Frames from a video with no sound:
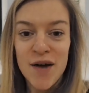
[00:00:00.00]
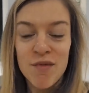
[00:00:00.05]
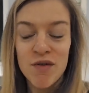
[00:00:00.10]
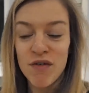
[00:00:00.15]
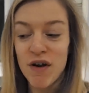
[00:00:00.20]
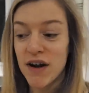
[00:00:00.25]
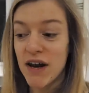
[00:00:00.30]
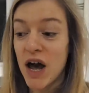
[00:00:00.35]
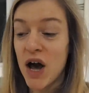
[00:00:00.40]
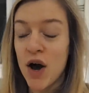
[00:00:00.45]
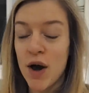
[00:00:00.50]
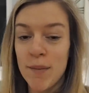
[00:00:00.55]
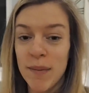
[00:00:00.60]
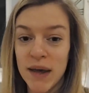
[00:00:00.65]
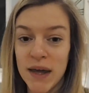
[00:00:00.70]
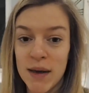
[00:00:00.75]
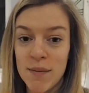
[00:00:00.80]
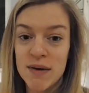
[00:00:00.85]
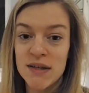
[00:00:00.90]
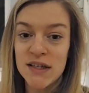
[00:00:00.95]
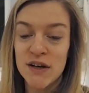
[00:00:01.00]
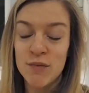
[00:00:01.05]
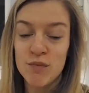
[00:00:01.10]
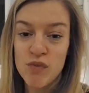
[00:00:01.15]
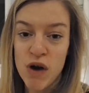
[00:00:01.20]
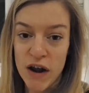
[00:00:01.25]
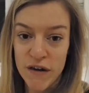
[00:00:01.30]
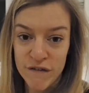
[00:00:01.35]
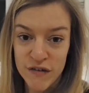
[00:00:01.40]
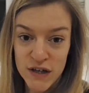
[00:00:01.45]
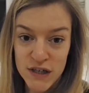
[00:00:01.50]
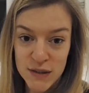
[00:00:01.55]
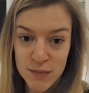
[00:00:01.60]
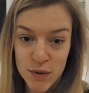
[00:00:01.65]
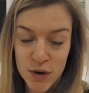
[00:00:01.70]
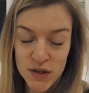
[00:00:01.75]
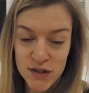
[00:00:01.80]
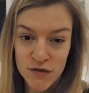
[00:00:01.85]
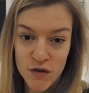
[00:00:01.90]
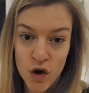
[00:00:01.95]
But right now I'm making myself breakfast
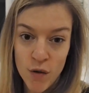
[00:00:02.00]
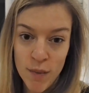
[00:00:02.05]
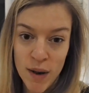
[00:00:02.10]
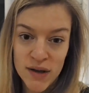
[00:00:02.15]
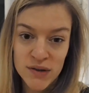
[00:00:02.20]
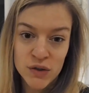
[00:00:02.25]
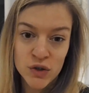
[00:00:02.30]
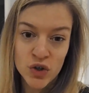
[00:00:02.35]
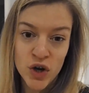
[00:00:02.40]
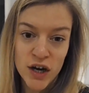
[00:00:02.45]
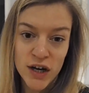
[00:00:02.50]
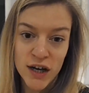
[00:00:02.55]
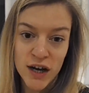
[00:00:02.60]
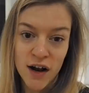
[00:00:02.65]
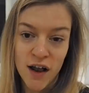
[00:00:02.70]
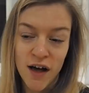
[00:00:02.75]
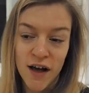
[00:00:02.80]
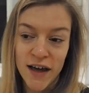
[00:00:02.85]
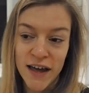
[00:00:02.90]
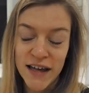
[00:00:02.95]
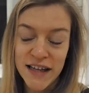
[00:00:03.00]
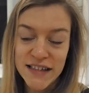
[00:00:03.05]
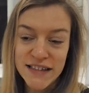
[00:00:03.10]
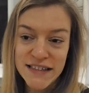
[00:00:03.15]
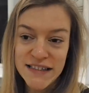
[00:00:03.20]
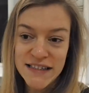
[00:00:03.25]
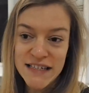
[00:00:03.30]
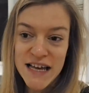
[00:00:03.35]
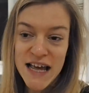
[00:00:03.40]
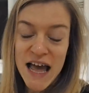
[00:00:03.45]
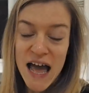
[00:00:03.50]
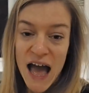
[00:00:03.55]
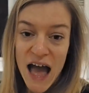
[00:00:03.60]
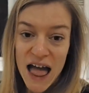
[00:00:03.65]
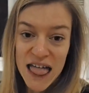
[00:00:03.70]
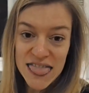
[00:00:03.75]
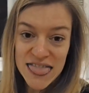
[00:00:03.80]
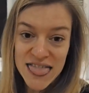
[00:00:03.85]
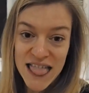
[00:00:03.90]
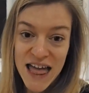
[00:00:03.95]
because I've got a personal training client,
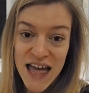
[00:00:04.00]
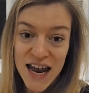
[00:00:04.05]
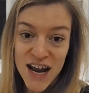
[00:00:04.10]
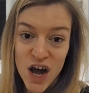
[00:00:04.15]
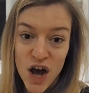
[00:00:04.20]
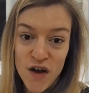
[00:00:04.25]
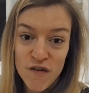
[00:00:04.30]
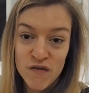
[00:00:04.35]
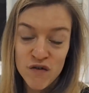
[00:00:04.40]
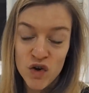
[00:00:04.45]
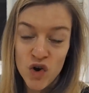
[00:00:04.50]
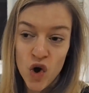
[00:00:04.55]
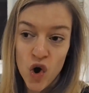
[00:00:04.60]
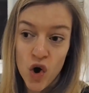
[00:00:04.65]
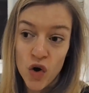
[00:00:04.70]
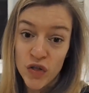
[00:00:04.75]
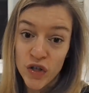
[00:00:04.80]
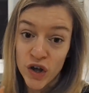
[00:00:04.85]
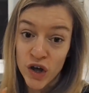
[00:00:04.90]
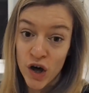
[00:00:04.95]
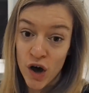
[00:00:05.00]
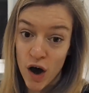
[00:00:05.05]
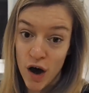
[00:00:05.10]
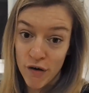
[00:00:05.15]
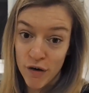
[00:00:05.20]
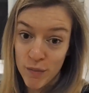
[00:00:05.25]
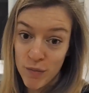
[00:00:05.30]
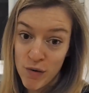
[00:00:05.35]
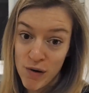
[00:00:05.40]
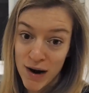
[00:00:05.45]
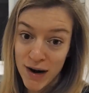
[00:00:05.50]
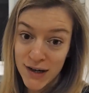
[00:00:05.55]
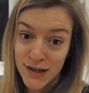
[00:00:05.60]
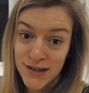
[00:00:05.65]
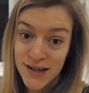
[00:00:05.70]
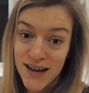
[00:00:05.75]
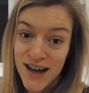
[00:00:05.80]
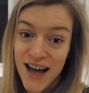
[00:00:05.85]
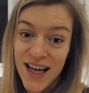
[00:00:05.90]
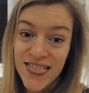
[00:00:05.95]
and then I've got the
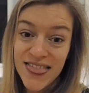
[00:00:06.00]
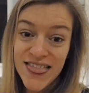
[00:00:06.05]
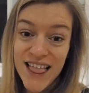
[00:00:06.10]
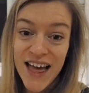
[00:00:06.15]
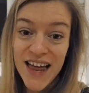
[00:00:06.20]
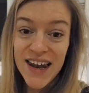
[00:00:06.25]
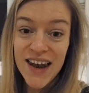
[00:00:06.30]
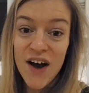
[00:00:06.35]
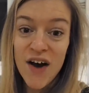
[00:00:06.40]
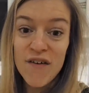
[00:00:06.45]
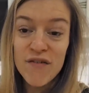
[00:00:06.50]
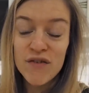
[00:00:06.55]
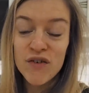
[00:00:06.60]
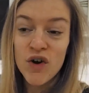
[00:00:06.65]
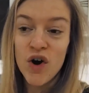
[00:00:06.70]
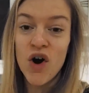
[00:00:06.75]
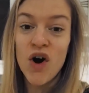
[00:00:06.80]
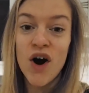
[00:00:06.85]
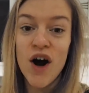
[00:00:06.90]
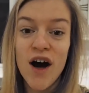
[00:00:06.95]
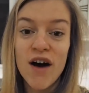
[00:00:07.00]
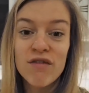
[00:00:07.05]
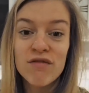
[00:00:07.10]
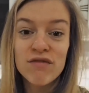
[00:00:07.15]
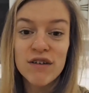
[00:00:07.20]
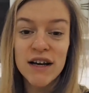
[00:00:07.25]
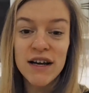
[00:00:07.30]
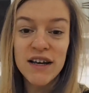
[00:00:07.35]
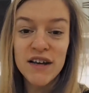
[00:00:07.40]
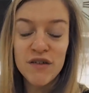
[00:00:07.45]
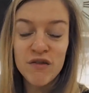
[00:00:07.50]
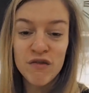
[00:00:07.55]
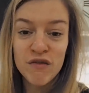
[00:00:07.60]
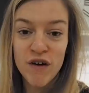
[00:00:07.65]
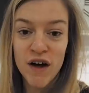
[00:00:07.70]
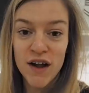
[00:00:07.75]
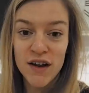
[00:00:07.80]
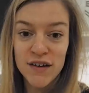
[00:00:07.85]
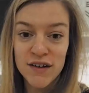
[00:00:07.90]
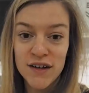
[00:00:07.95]
chiropractor, and then I've got a really
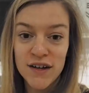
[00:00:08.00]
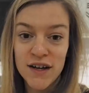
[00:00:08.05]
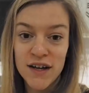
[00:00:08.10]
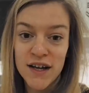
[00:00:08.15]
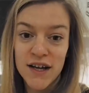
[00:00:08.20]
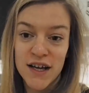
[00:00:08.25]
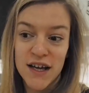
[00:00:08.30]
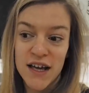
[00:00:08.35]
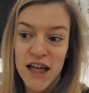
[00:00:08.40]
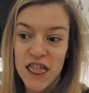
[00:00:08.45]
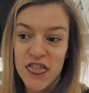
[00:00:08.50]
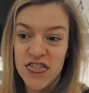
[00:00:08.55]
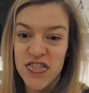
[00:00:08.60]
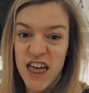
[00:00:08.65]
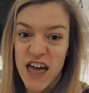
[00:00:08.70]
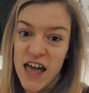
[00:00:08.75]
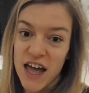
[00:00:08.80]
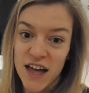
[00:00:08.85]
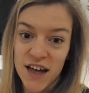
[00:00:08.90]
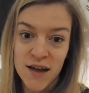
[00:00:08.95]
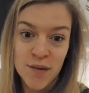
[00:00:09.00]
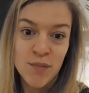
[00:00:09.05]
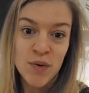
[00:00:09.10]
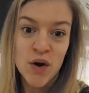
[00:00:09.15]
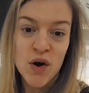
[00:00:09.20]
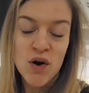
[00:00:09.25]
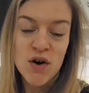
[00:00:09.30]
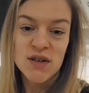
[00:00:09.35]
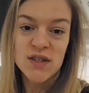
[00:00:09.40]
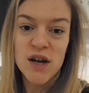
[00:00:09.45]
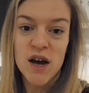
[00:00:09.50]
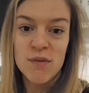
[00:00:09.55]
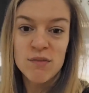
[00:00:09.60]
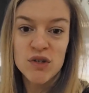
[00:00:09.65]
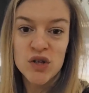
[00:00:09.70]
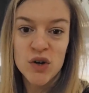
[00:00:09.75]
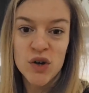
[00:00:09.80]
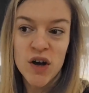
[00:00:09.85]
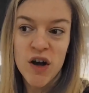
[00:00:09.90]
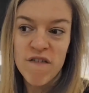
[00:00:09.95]
fun thing because I'm
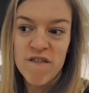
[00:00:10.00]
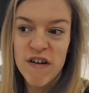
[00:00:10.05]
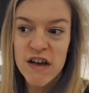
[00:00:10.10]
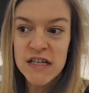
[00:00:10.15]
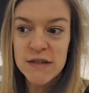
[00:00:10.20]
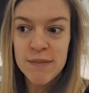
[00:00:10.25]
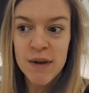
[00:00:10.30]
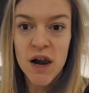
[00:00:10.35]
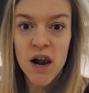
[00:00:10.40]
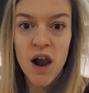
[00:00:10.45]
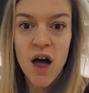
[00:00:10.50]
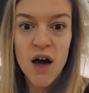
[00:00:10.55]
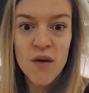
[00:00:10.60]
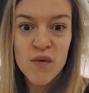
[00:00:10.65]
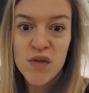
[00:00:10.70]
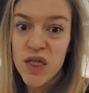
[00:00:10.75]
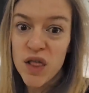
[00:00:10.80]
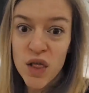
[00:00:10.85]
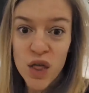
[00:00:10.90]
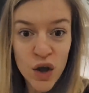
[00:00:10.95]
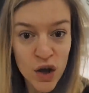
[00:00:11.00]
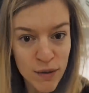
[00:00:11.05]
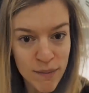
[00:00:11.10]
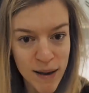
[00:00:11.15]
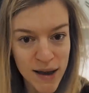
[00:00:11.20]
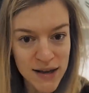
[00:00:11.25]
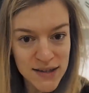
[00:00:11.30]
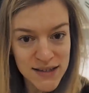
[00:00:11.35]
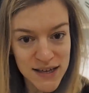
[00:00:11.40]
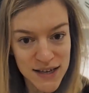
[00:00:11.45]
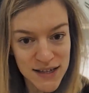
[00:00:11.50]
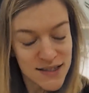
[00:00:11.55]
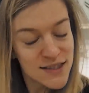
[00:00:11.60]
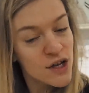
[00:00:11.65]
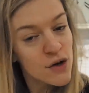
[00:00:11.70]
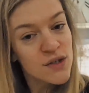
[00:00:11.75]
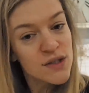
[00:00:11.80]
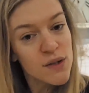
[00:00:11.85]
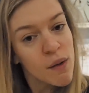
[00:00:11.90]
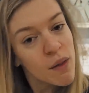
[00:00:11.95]
doing a Facebook Live with Look magazine,
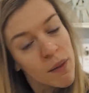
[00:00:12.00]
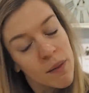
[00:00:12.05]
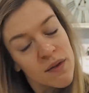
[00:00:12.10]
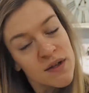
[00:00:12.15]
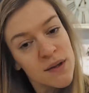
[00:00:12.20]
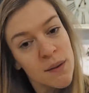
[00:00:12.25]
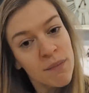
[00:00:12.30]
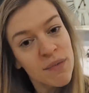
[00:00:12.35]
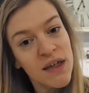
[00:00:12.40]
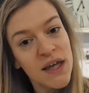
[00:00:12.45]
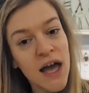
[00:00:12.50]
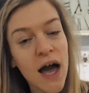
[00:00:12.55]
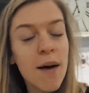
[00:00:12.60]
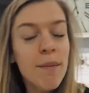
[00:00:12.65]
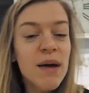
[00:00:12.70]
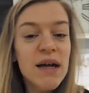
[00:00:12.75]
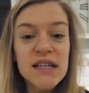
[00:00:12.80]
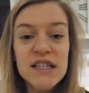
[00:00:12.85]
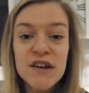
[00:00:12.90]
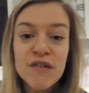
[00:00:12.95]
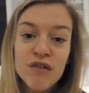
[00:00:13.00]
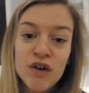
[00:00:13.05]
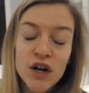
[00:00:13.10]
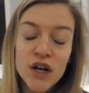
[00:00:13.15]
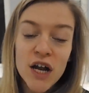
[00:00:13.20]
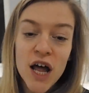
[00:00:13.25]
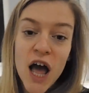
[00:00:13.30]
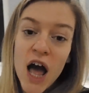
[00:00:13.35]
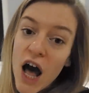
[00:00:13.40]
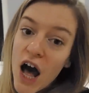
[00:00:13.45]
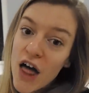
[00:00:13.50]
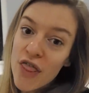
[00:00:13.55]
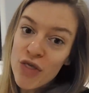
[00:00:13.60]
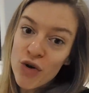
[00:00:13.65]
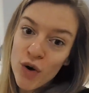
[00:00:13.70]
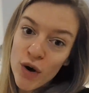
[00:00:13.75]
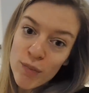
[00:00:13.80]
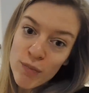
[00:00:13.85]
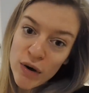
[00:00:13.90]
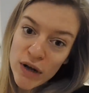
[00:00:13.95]
so something a bit different. I
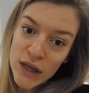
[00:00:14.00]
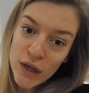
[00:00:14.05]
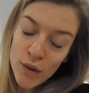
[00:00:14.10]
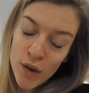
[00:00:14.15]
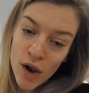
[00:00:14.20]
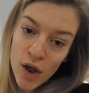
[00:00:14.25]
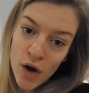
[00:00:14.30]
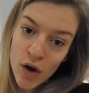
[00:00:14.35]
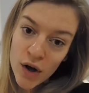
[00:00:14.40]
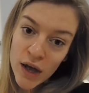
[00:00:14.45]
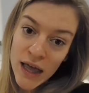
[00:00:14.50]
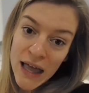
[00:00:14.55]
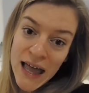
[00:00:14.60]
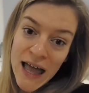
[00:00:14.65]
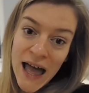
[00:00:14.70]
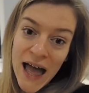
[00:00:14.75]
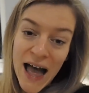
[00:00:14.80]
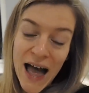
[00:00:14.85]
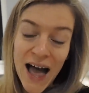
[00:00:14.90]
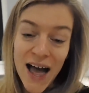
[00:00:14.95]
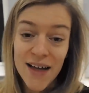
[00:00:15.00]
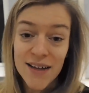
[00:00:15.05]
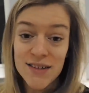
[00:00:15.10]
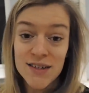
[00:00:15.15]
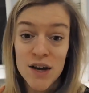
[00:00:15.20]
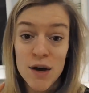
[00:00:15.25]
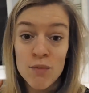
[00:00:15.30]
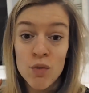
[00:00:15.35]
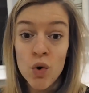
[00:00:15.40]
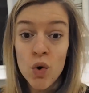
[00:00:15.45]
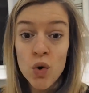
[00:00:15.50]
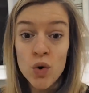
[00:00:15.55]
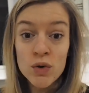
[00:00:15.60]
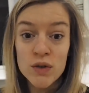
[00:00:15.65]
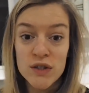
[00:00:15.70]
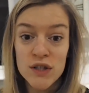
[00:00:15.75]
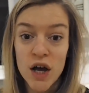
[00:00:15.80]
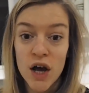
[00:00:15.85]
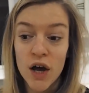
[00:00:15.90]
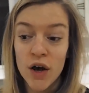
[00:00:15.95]
thought I'd bring you along, and I'm
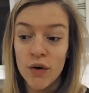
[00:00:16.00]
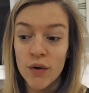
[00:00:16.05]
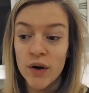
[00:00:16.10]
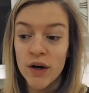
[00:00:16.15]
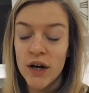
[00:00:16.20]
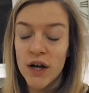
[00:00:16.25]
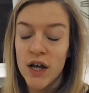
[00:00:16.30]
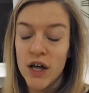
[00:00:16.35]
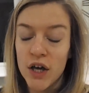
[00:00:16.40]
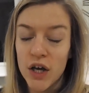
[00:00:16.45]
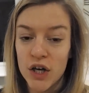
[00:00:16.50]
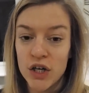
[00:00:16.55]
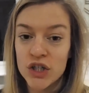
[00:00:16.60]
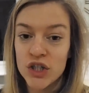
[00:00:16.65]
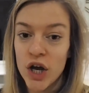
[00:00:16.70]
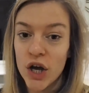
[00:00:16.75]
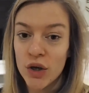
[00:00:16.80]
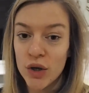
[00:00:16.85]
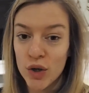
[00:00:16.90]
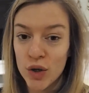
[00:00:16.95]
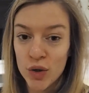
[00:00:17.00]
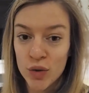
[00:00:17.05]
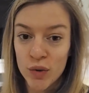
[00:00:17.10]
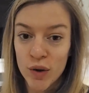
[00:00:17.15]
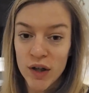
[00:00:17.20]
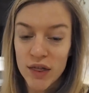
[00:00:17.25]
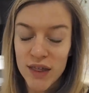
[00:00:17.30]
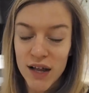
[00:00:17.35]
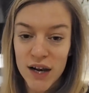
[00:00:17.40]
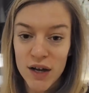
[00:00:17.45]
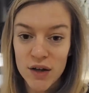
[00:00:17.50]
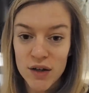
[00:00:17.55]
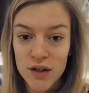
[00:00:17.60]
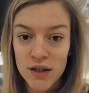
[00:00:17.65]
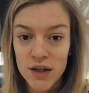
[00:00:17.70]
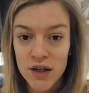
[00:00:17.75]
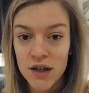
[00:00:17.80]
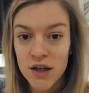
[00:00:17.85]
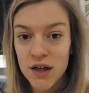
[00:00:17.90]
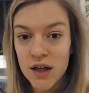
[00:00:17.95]
also going to show you the
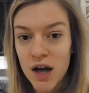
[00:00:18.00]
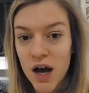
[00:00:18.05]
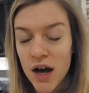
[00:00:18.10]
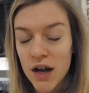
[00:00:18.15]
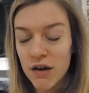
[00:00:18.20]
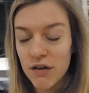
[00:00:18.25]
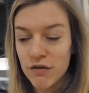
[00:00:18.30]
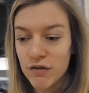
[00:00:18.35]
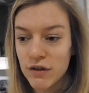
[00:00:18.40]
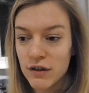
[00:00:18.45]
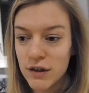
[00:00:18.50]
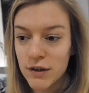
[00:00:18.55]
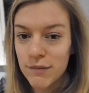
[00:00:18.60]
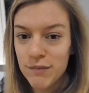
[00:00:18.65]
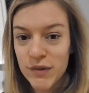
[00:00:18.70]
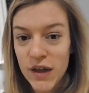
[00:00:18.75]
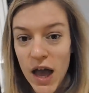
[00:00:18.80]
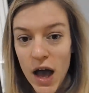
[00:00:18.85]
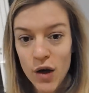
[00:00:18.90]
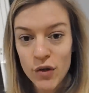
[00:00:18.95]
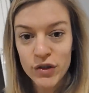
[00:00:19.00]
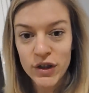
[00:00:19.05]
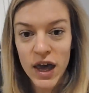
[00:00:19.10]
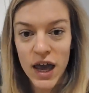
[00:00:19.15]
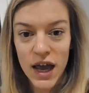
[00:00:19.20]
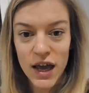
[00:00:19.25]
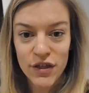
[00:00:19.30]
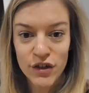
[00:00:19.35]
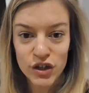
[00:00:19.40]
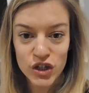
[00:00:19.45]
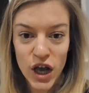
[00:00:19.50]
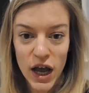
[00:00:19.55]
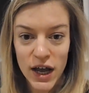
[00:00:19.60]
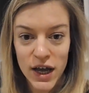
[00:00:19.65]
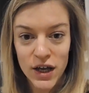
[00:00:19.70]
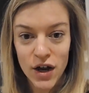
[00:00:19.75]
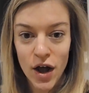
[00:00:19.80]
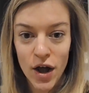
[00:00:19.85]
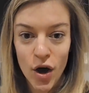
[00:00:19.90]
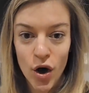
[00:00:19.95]
little kind of health kick that
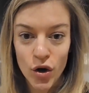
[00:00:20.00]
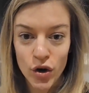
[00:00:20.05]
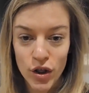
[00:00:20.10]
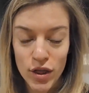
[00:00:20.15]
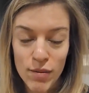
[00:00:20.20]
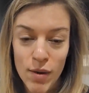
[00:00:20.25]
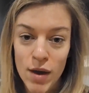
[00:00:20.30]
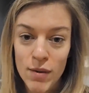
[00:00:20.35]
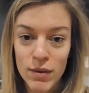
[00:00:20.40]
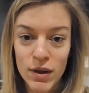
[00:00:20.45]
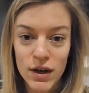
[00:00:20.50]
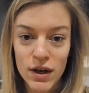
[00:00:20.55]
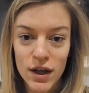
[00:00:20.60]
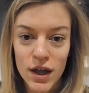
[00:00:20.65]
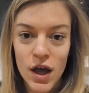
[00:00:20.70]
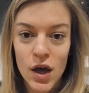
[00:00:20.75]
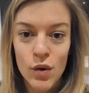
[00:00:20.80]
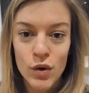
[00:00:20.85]
Jack and I are on at the moment.